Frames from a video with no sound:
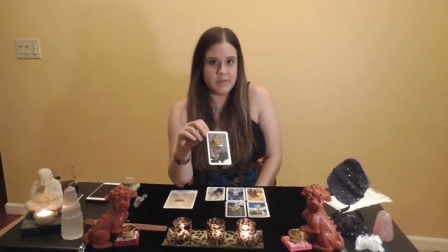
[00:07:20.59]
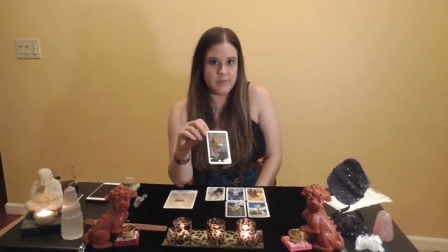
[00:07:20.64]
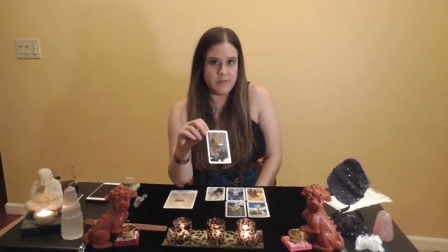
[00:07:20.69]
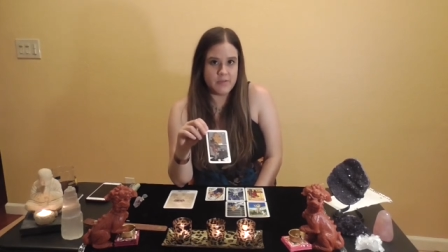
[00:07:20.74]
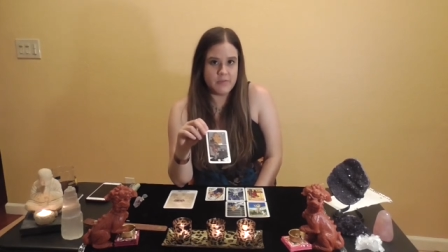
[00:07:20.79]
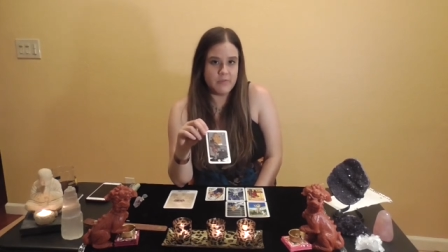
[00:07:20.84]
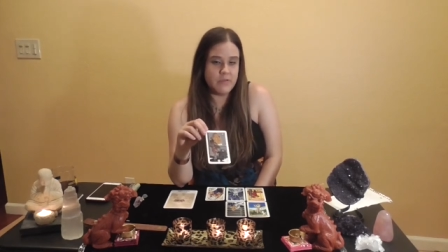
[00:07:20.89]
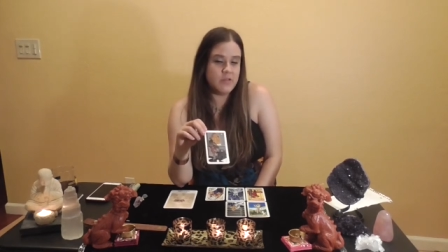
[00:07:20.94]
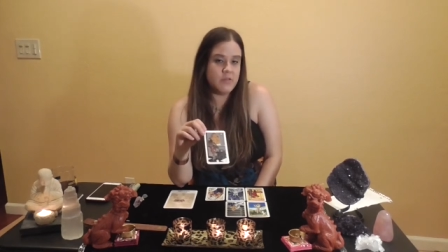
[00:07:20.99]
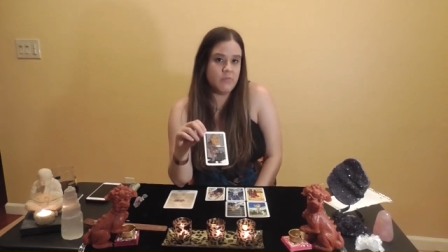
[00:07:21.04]

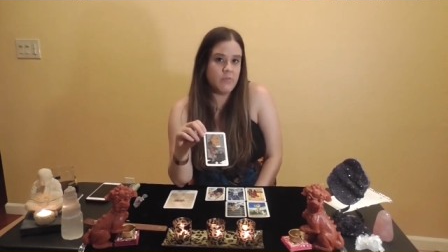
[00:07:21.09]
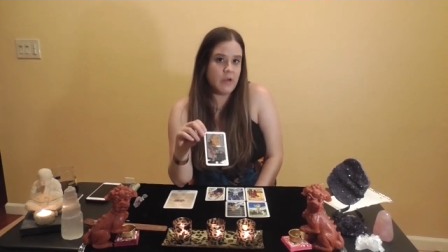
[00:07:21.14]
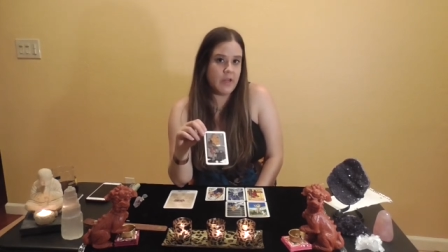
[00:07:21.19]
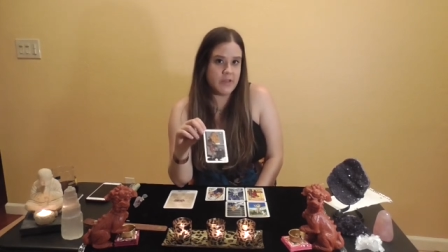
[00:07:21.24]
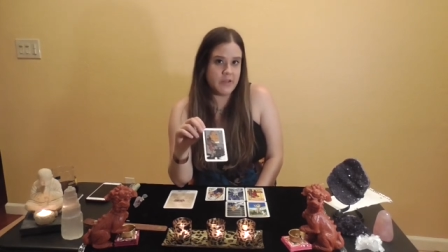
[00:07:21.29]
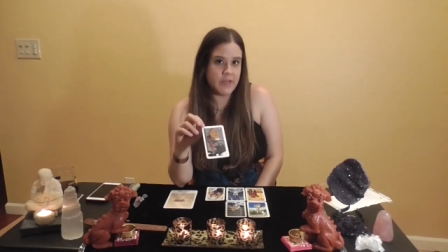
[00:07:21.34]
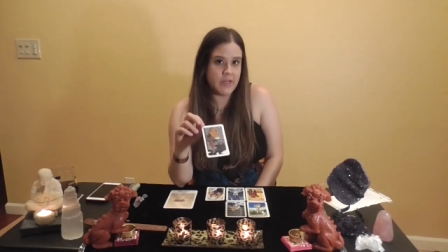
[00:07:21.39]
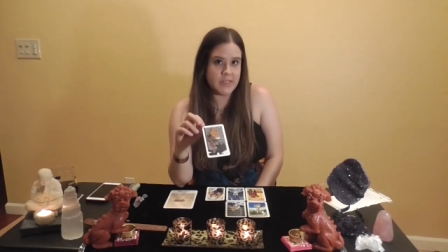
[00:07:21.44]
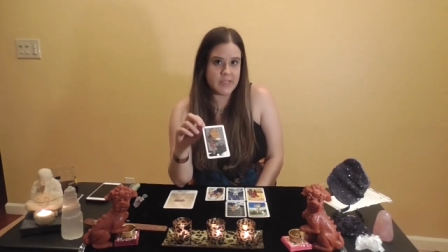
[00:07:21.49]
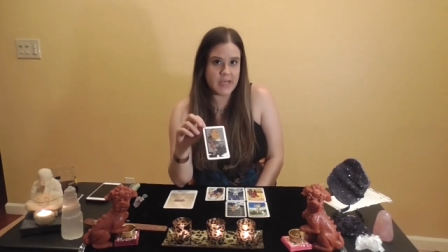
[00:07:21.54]
There's a reason why
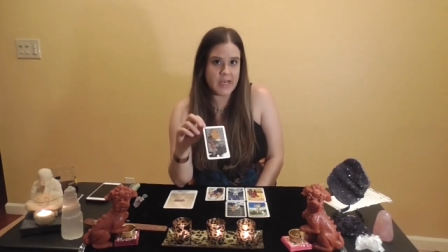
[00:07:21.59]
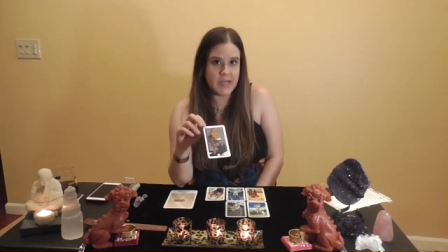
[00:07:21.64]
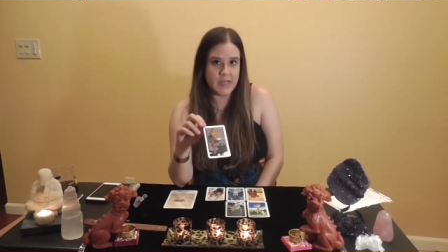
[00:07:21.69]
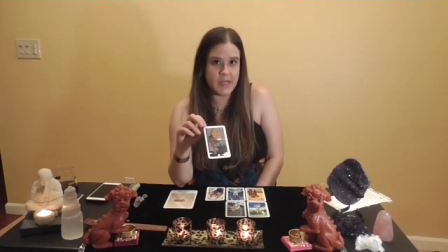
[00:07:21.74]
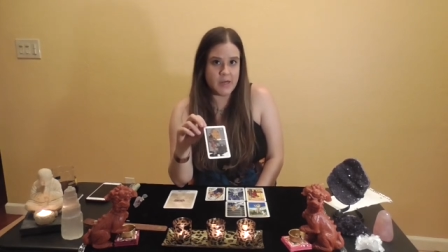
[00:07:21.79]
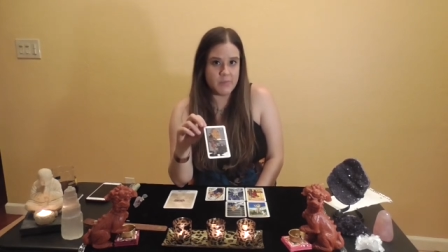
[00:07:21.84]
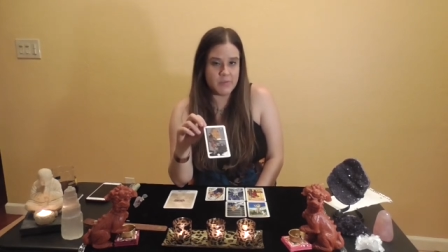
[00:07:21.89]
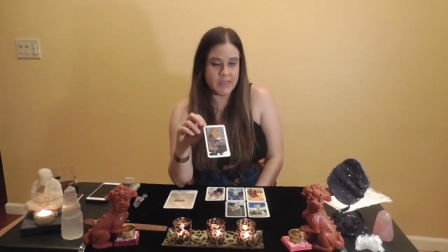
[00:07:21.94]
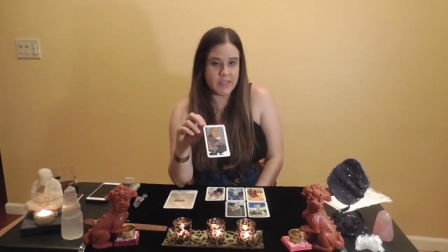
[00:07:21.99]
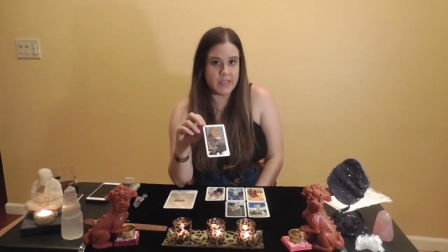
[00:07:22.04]
you guys can't
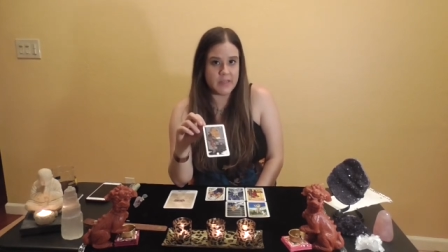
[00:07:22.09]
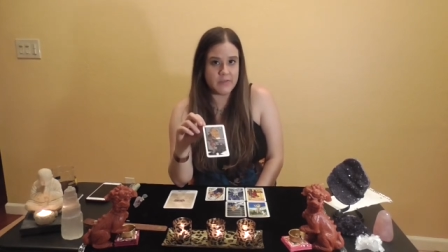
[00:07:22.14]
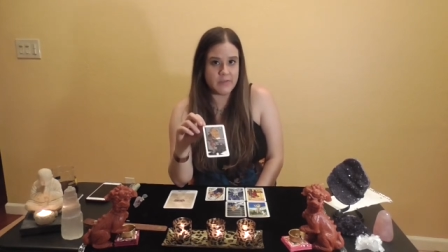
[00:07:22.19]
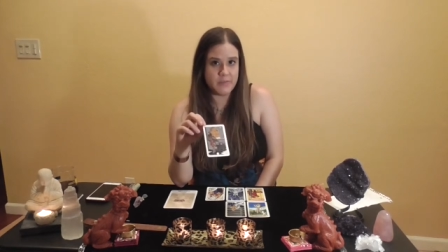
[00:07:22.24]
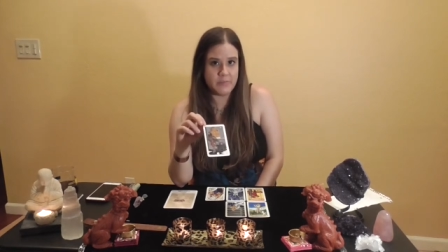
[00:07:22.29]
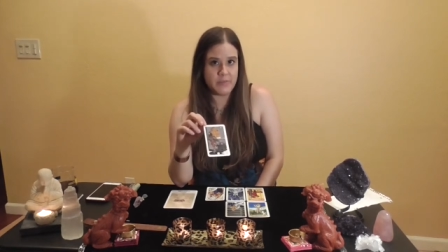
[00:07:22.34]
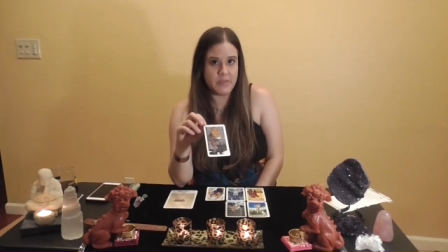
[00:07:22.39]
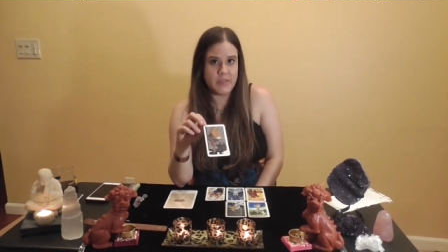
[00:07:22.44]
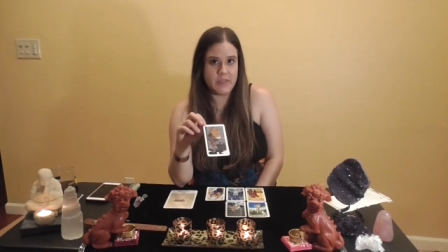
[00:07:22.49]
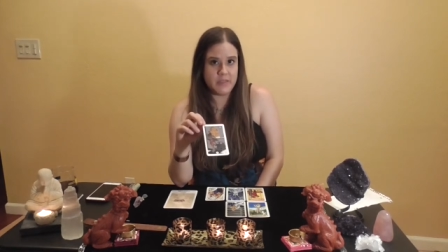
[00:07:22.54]
come together
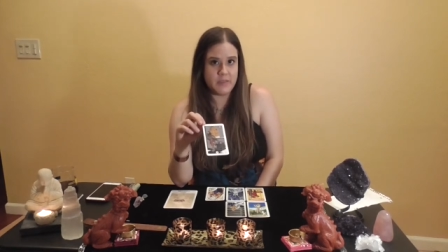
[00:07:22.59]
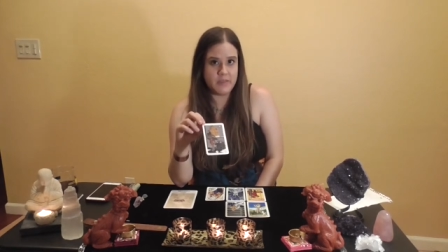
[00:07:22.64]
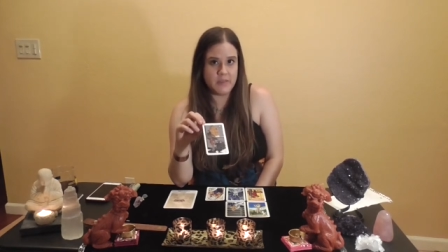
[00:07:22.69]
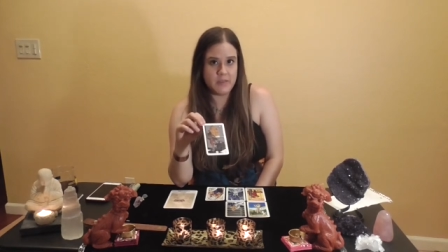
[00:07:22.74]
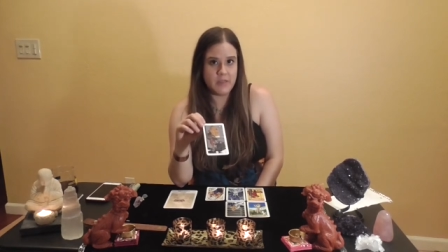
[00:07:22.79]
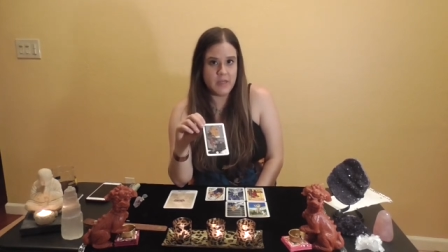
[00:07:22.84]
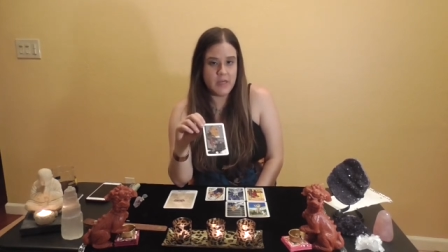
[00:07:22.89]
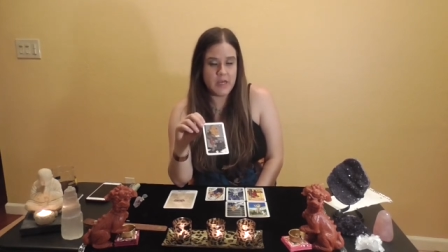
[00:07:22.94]
in peace.